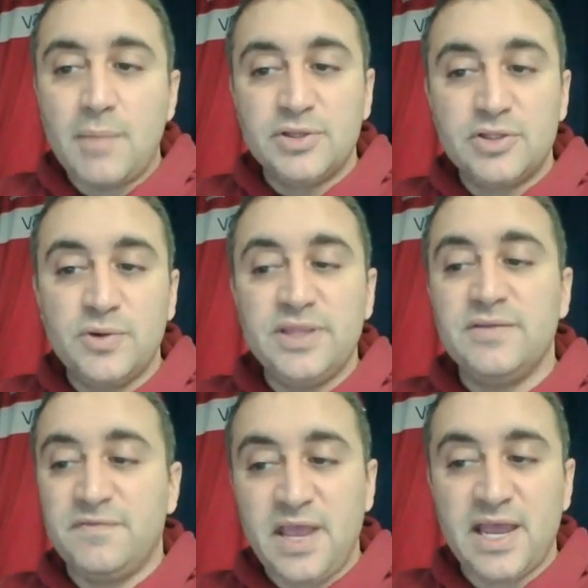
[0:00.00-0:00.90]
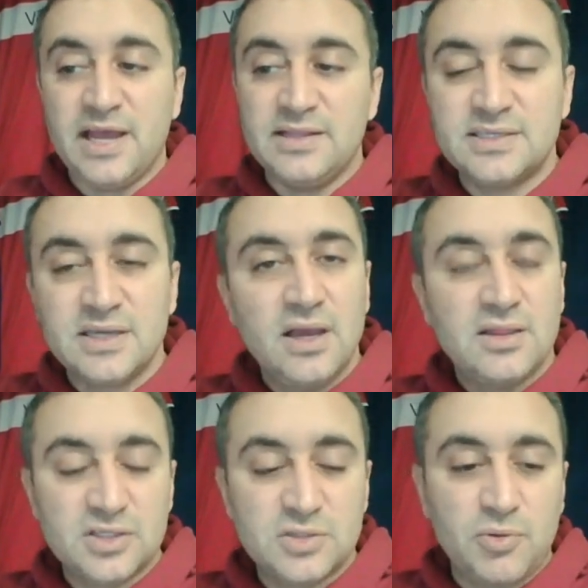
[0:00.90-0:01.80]
between the fans,
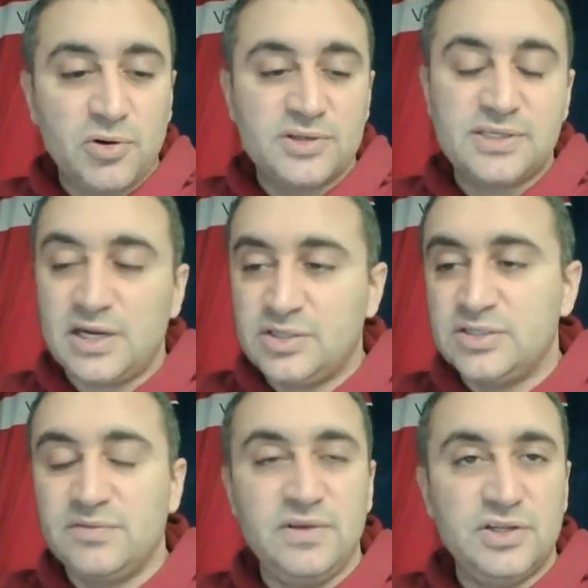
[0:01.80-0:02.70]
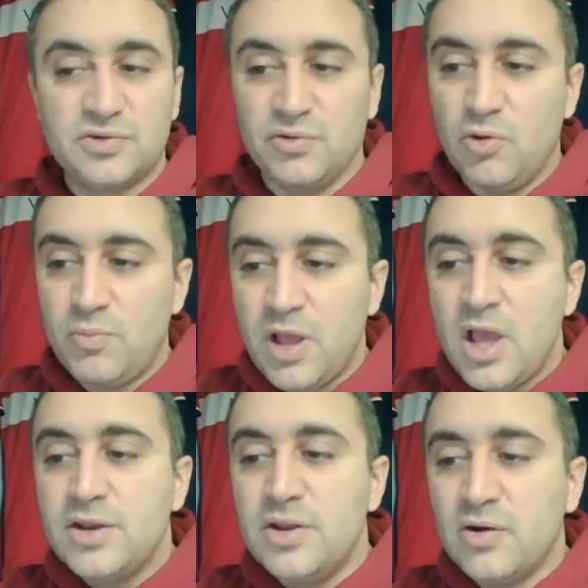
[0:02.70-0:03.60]
the supporter sections of each group,
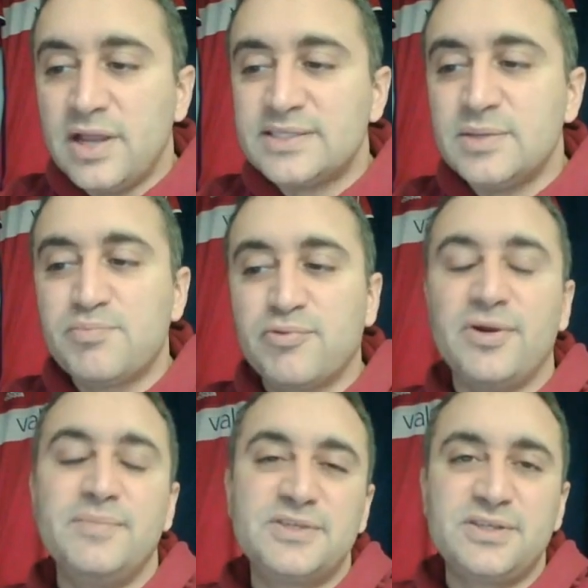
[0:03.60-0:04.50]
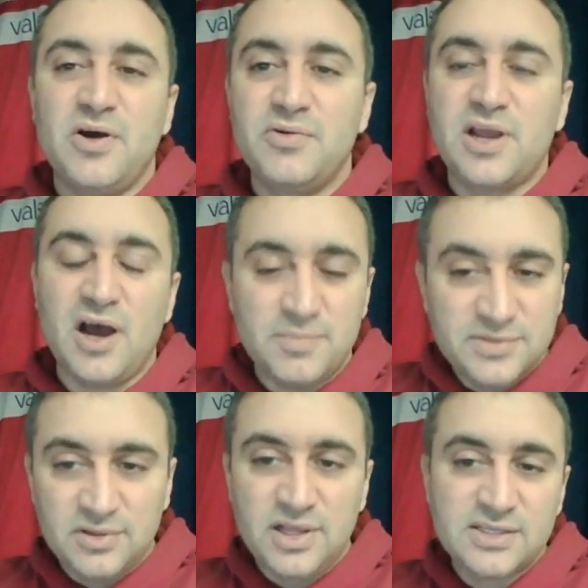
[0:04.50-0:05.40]
known as the Brimstone Cup.
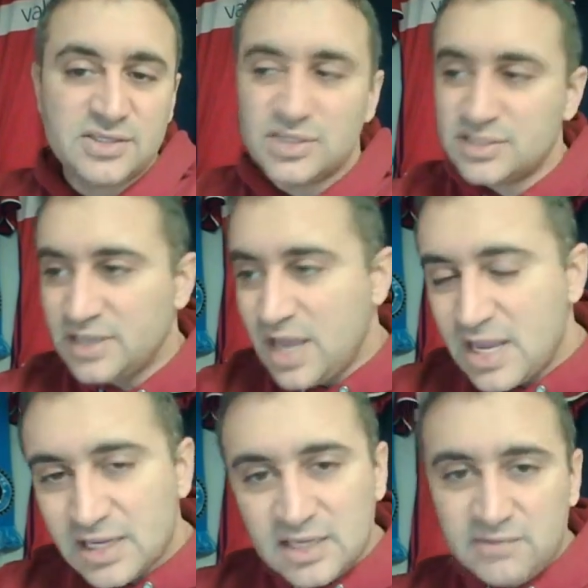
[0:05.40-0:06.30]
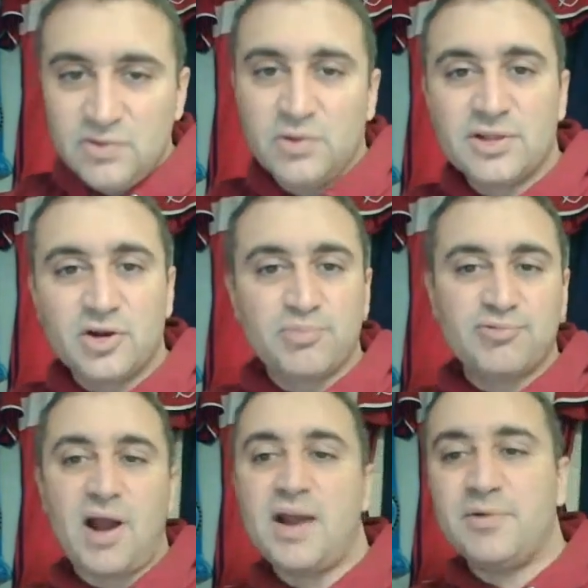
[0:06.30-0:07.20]
So let's just give you a little
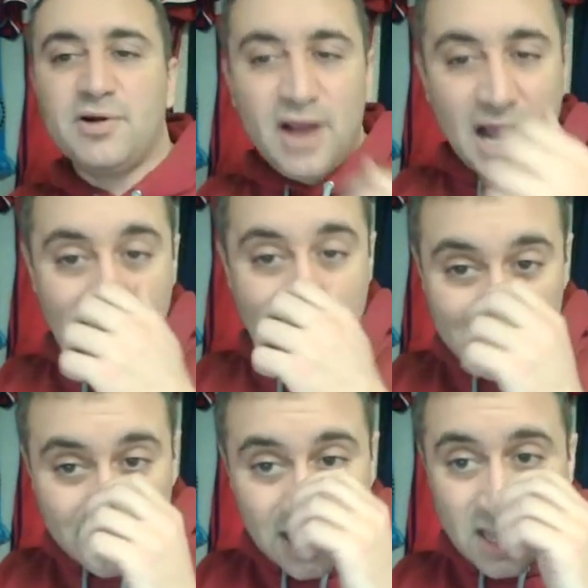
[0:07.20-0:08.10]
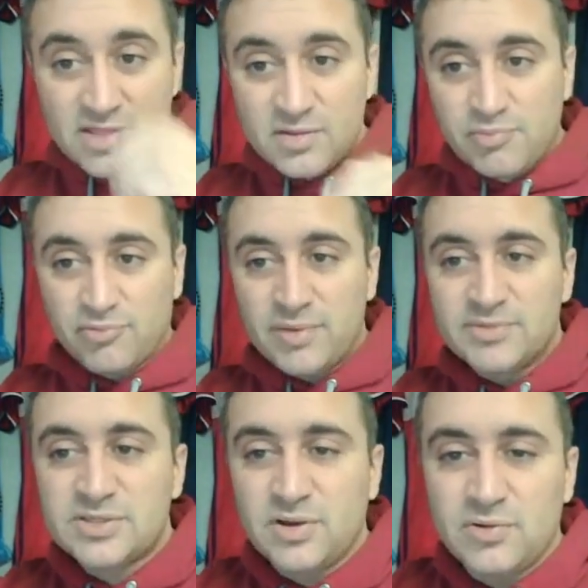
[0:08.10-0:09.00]
primer on the
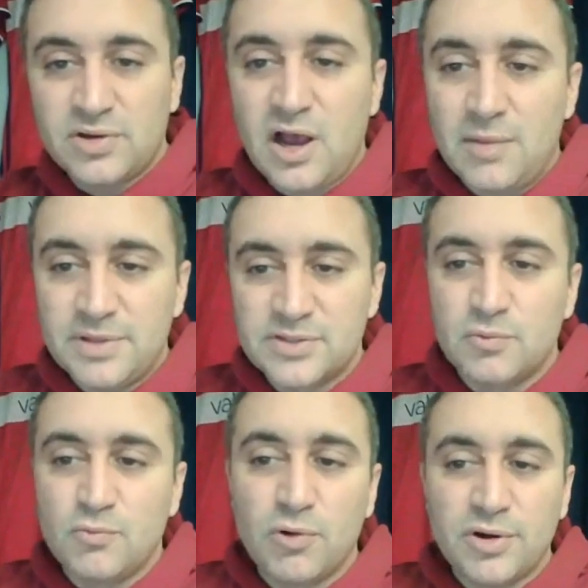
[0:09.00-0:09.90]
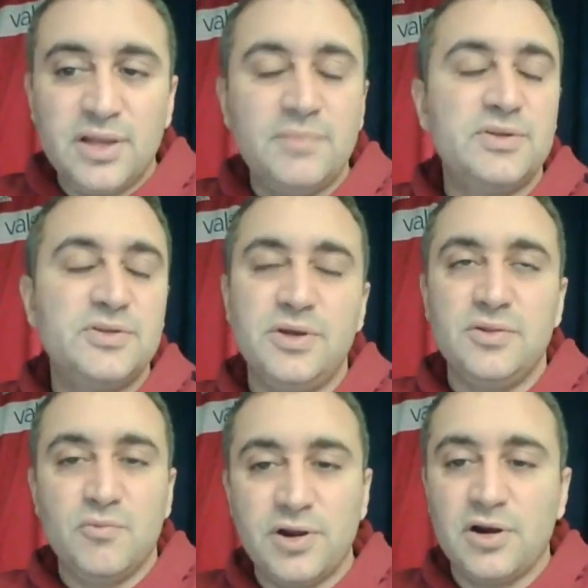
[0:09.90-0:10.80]
Brimstone Cup. It's awarded between
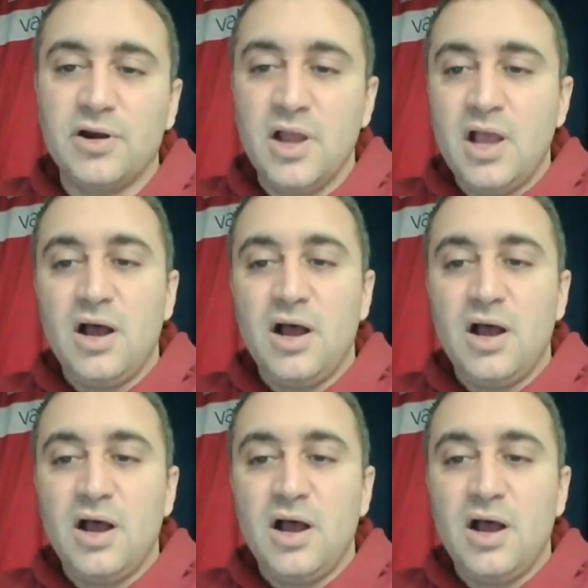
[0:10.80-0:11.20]
the winner